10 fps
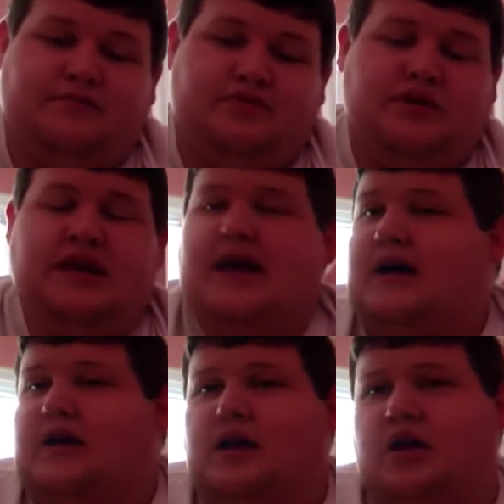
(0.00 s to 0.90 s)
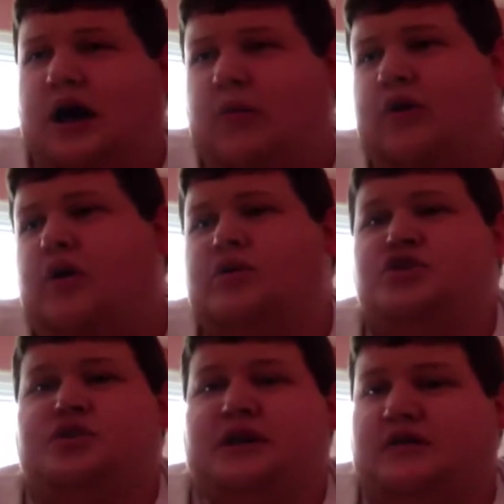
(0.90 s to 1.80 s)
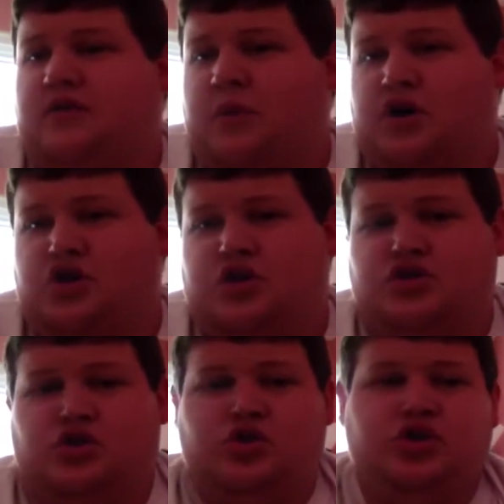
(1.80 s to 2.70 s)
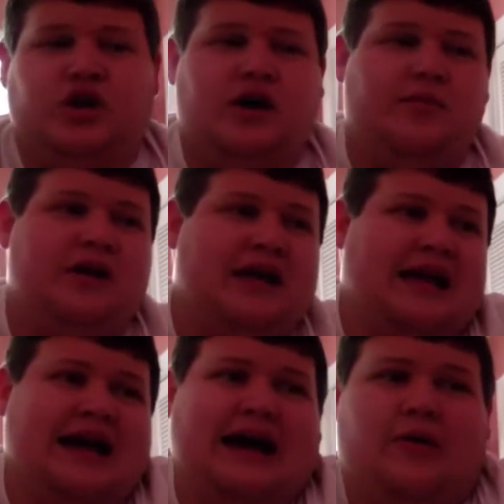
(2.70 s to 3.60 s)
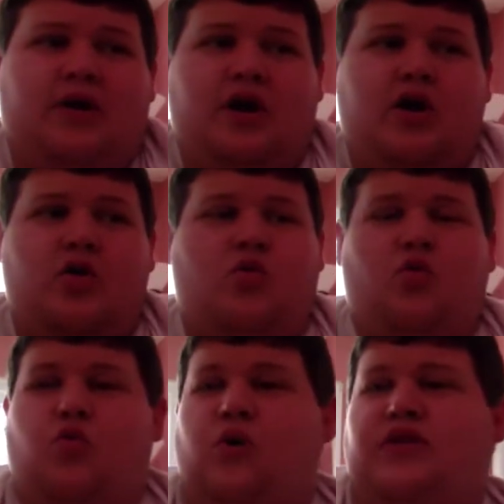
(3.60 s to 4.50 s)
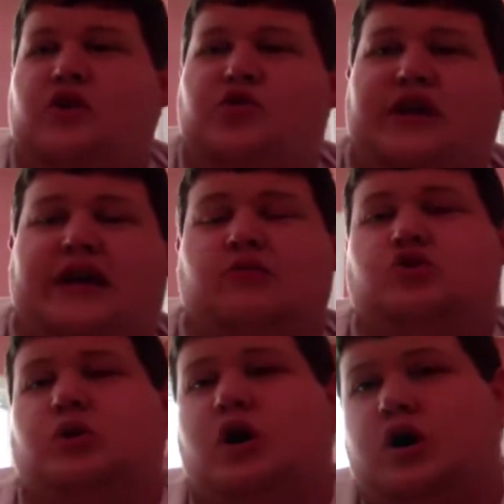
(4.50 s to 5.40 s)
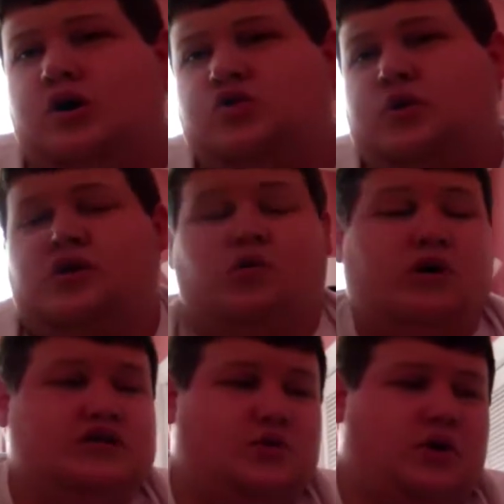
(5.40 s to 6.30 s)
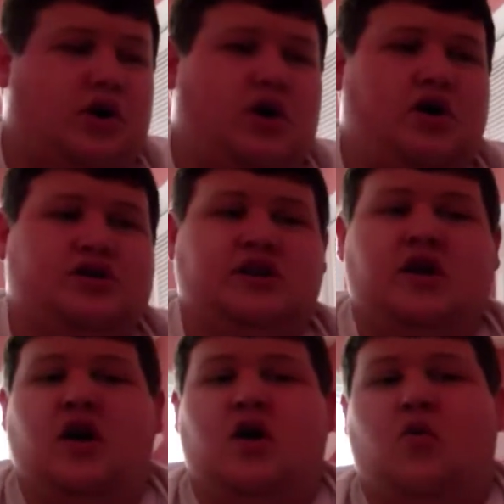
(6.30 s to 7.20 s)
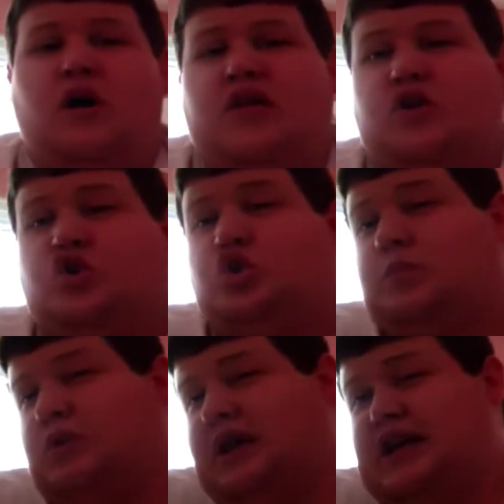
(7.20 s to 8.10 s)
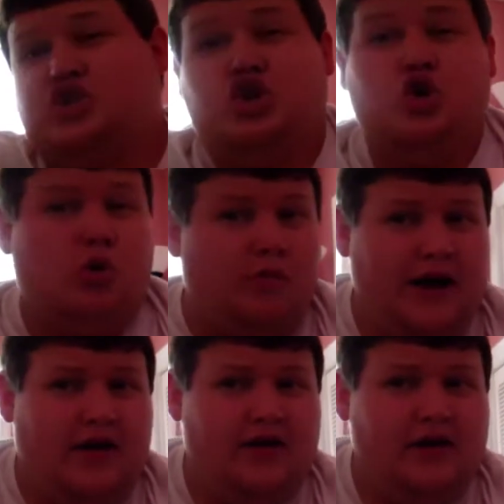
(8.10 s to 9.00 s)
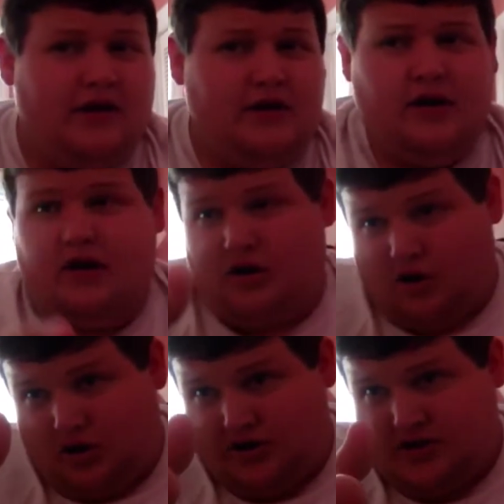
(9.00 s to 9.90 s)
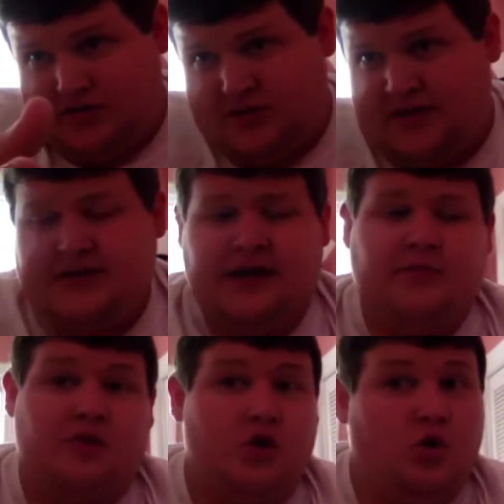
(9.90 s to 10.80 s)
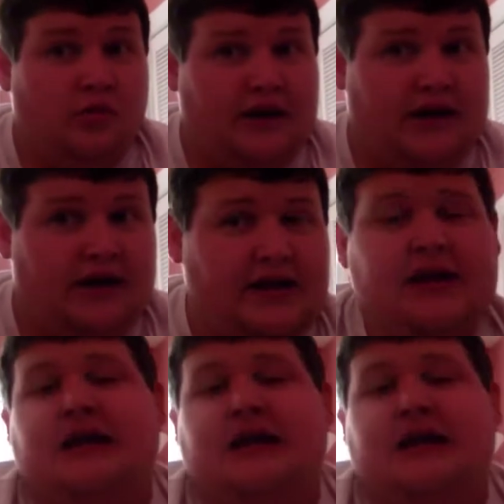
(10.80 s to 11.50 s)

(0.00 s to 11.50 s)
But yeah, you know, I want to know what you think of the Montreal Screwjob. I want to know whether you think it was rehearsed, whether it wasn't rehearsed, whether Triple H knew about it, Hunter Hearst Helmsley at the time knew about it,